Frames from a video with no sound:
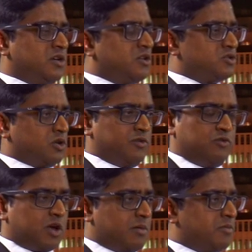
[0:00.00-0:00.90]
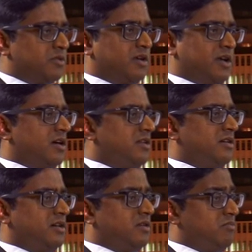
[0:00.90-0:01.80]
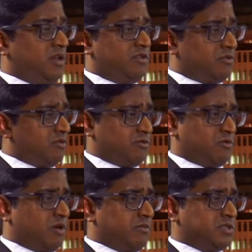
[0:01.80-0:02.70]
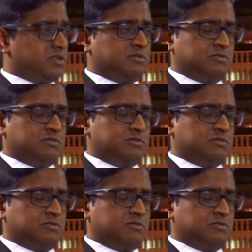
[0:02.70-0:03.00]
So if you come up with a great idea and it meets those requirements,